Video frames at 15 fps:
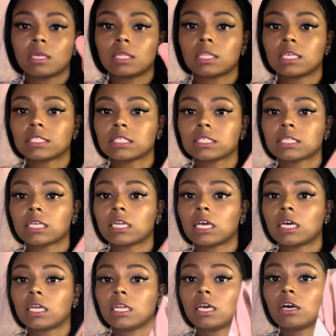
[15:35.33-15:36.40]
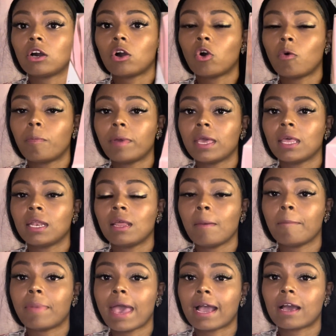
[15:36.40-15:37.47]
This is an unopened
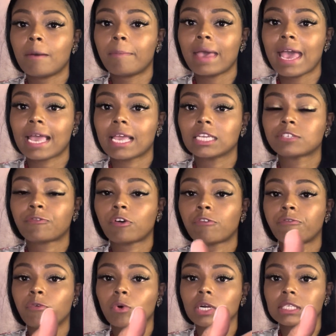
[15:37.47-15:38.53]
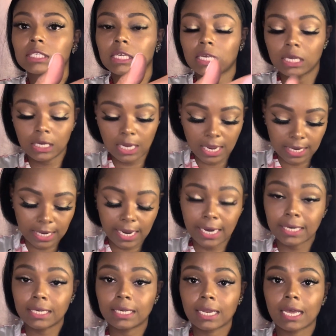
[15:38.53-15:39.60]
backup package for
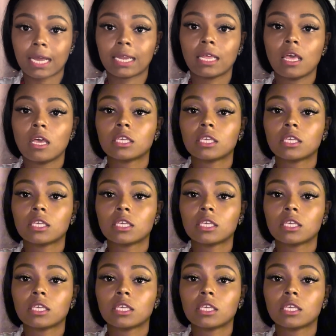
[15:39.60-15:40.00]
$14.99.